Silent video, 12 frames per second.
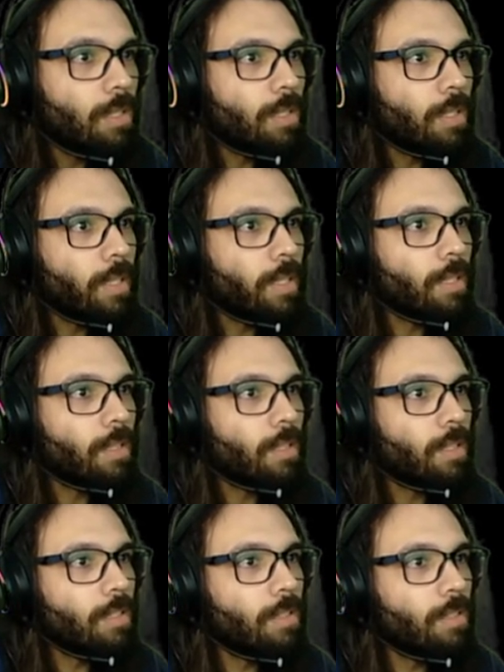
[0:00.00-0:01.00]
Yeah,
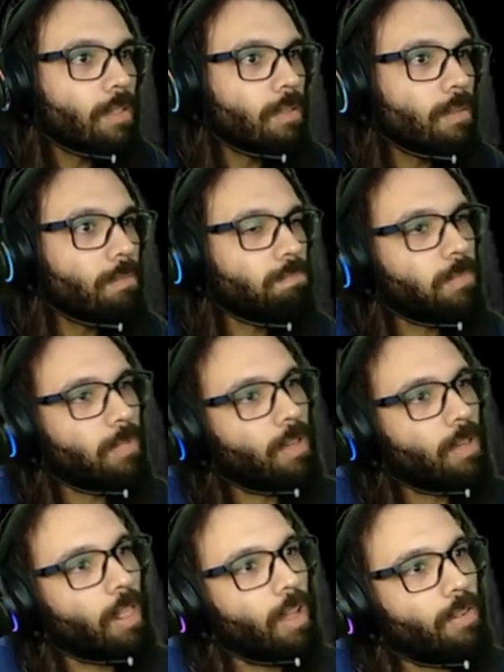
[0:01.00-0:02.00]
this
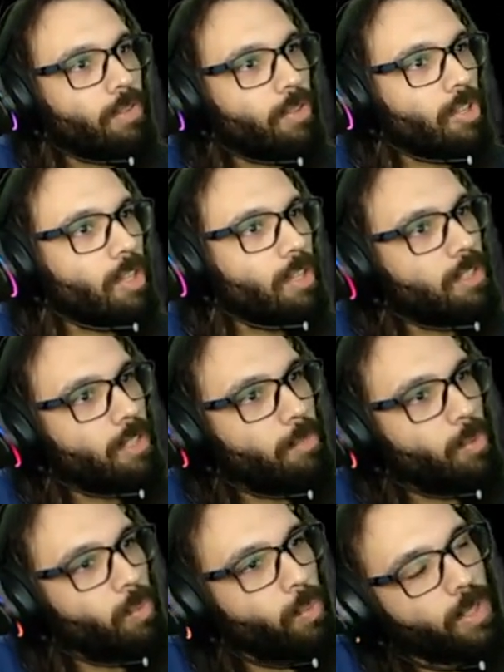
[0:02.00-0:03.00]
cloth here is a
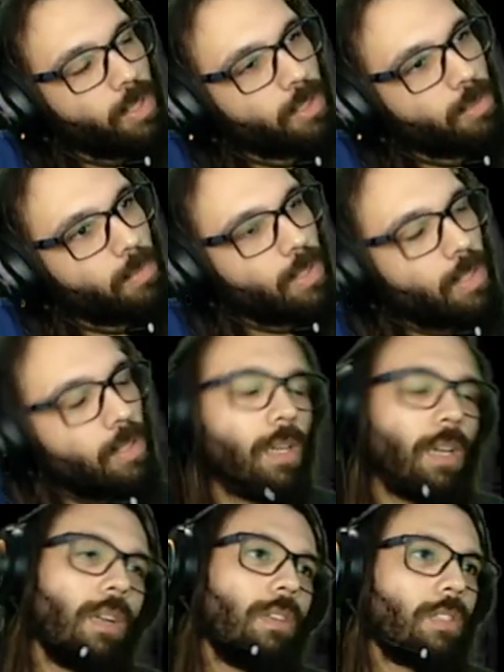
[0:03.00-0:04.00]
bit weird, but
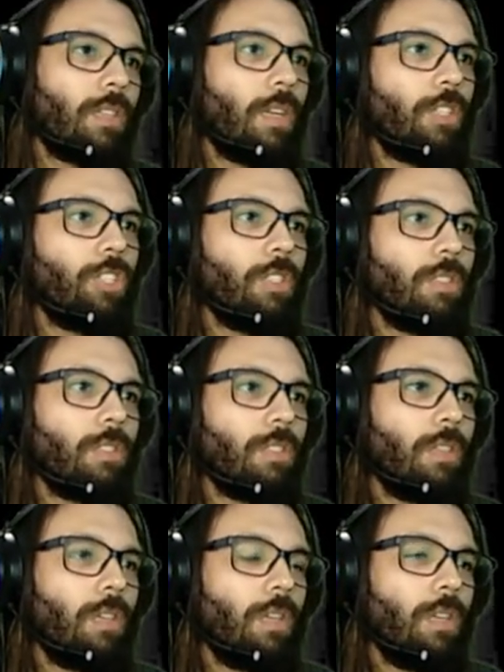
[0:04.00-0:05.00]
kind of looks like
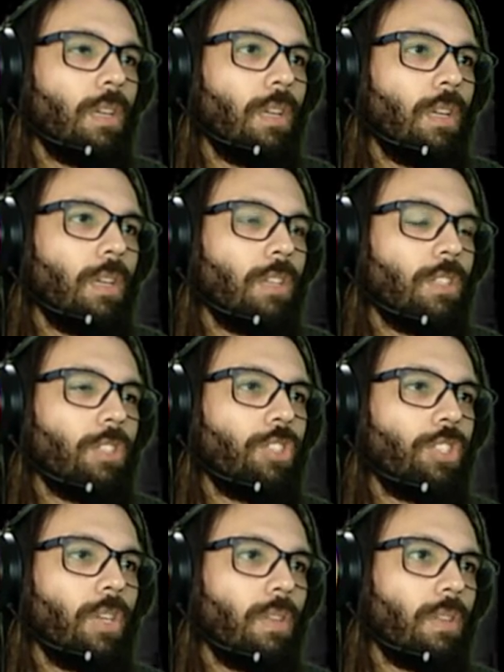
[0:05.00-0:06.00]
she's
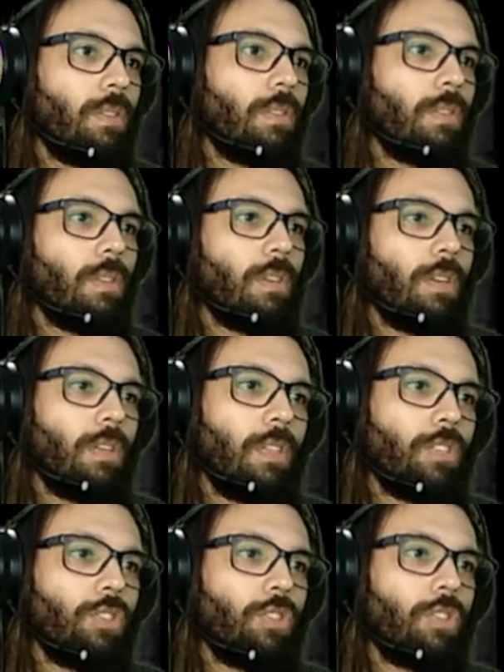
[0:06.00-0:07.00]
shaving
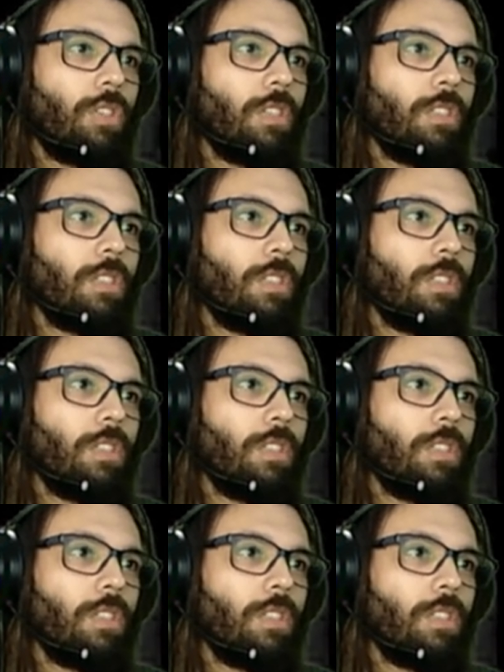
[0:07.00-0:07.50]
the sword.